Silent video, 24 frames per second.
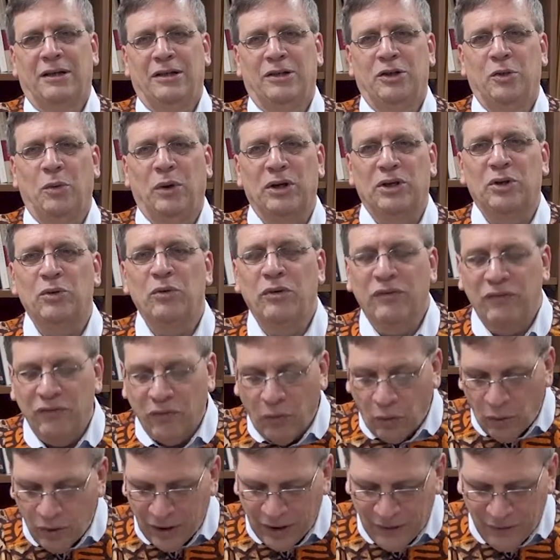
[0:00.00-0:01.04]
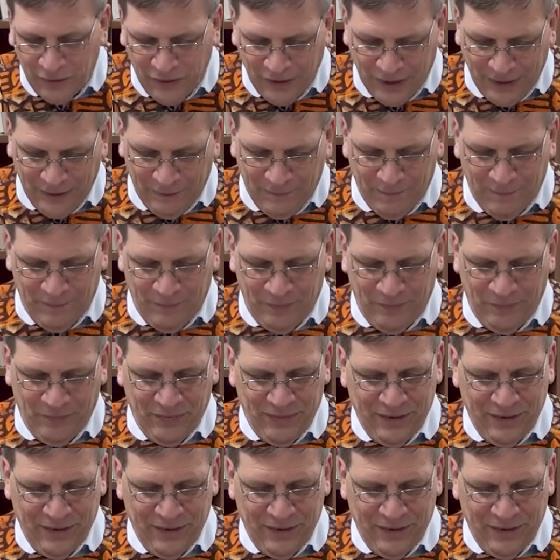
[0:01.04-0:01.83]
You want to avoid them.